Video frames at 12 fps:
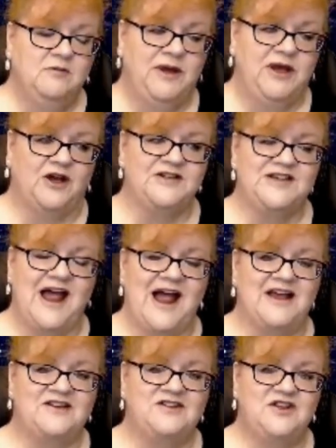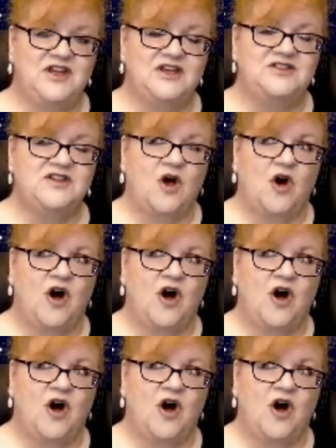Because as this